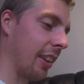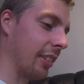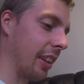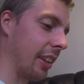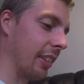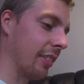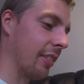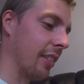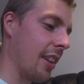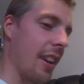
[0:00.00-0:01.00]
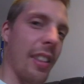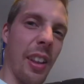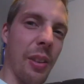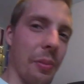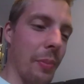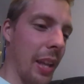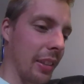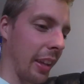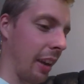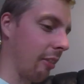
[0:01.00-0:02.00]
of like they don't make the
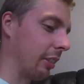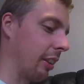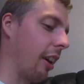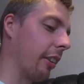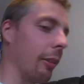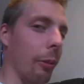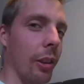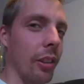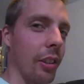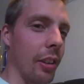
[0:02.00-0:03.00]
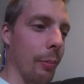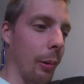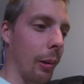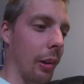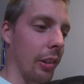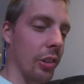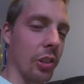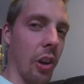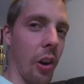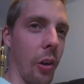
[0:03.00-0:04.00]
Kawasaki ones anymore,
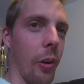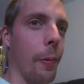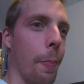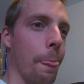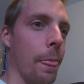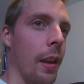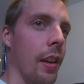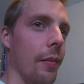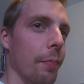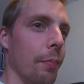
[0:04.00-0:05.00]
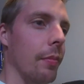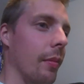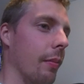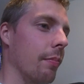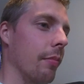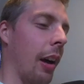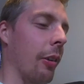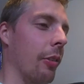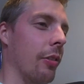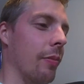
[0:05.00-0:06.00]
so I
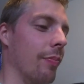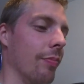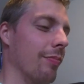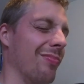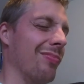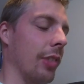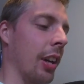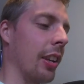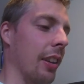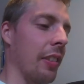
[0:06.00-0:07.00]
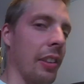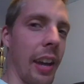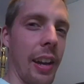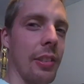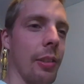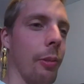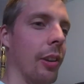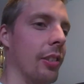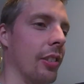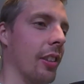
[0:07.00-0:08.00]
was gonna get the DASA
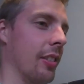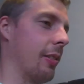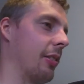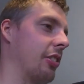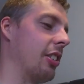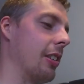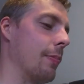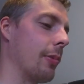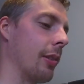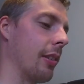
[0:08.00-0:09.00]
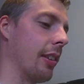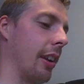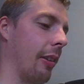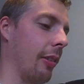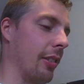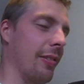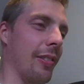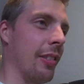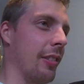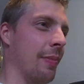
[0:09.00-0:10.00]
ones because they were cheaper, and
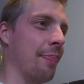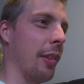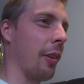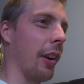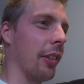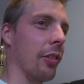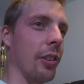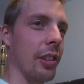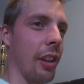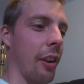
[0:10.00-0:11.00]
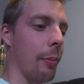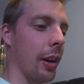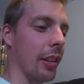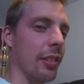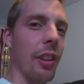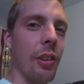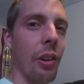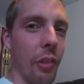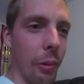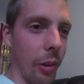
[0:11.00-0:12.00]
they were like $1,300, and the
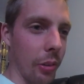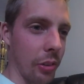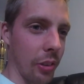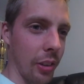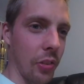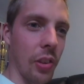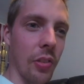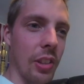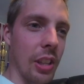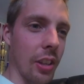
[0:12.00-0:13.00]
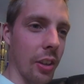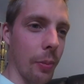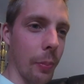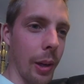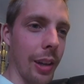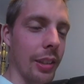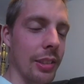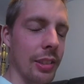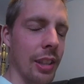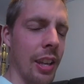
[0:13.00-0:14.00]
NOVI ones are like $1,500.